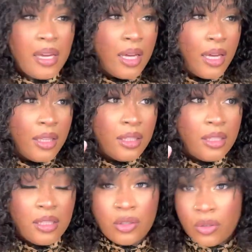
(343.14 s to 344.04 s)
cut
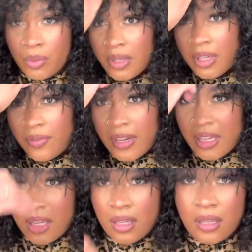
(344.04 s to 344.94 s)
these a little bit if I
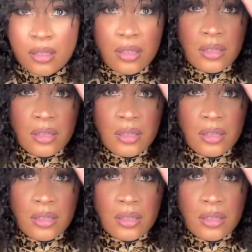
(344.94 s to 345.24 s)
can't